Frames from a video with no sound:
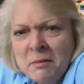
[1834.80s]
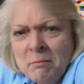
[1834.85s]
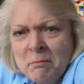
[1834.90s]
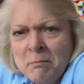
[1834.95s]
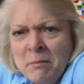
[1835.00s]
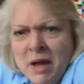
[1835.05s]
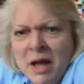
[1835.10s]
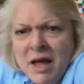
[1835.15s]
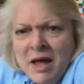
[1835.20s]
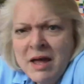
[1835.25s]

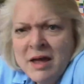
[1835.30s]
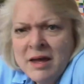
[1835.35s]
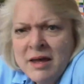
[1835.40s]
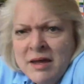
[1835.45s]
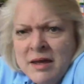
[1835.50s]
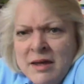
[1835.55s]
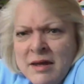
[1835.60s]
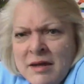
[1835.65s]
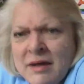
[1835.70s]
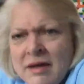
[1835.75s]

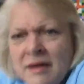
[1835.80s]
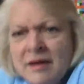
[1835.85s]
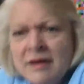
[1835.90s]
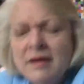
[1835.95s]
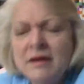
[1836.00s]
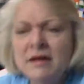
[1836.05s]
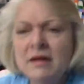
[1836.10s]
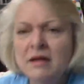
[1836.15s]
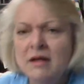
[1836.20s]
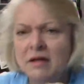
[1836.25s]
my
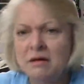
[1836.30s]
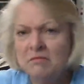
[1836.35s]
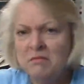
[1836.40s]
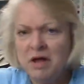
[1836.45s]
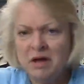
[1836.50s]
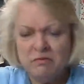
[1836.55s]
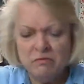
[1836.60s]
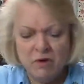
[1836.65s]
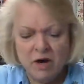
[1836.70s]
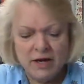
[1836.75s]

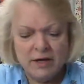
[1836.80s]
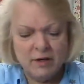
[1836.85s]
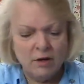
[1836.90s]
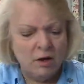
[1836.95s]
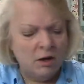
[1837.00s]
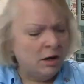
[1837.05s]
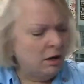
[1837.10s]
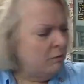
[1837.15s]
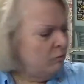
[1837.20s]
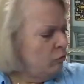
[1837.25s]
my right
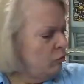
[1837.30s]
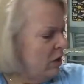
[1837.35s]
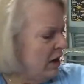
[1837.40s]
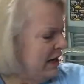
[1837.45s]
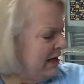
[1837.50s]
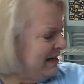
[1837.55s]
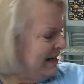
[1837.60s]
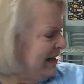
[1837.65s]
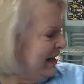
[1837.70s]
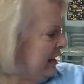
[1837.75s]
arm
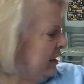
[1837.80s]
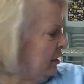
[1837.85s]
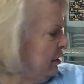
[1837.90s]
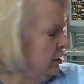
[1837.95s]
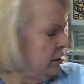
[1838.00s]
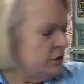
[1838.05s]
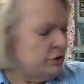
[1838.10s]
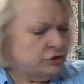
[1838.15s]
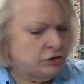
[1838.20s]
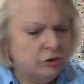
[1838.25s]
right here
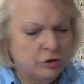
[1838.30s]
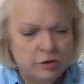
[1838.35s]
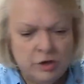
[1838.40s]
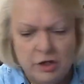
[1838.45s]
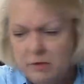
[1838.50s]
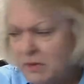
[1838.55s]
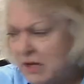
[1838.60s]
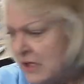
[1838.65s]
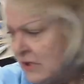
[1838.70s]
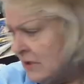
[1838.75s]
is
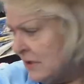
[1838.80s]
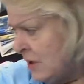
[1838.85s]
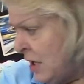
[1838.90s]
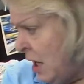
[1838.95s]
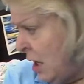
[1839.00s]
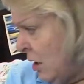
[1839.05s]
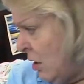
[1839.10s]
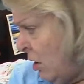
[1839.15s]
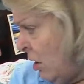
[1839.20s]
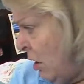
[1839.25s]
hurting me. It's
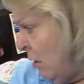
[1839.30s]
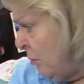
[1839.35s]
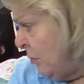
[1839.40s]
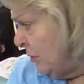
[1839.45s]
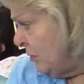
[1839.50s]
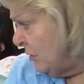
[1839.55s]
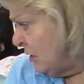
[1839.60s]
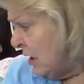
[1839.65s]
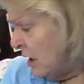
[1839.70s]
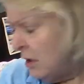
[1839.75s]
not
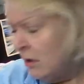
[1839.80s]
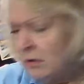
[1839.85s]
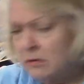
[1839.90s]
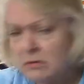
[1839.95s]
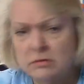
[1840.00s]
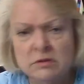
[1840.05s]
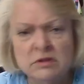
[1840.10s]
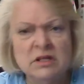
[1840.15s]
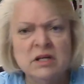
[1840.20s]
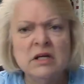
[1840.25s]
carpal
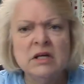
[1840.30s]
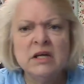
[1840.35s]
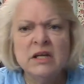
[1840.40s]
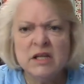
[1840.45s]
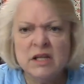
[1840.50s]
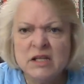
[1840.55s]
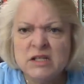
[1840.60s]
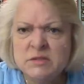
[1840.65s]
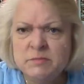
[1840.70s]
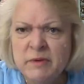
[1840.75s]
tunnel.
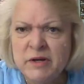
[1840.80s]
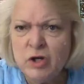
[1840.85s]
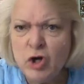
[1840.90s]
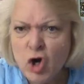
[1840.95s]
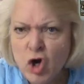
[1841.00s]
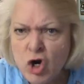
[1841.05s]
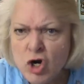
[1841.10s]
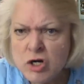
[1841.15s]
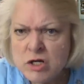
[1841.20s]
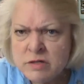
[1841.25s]
It's been
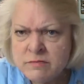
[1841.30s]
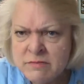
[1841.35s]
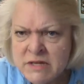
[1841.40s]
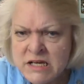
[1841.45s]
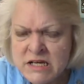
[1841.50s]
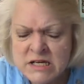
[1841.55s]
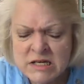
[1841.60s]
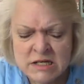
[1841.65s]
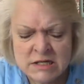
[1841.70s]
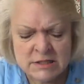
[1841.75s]
hurting
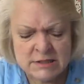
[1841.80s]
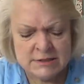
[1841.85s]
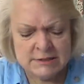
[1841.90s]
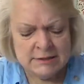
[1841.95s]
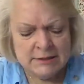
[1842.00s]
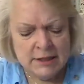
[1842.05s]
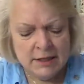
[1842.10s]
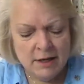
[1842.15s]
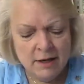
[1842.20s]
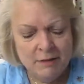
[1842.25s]
me,
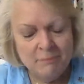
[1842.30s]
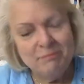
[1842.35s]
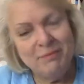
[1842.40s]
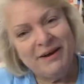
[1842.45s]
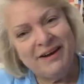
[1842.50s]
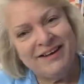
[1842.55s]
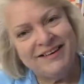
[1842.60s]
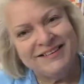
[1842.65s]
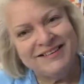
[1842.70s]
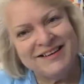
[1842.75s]

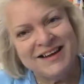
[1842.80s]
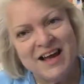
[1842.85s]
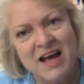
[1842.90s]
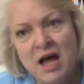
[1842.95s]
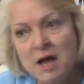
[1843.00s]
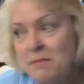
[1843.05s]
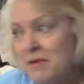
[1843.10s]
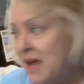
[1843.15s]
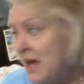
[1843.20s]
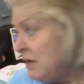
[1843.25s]
but
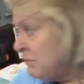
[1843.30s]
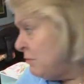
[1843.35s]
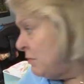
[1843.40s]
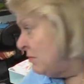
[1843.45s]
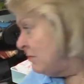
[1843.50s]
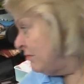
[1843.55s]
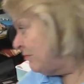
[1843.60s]
I made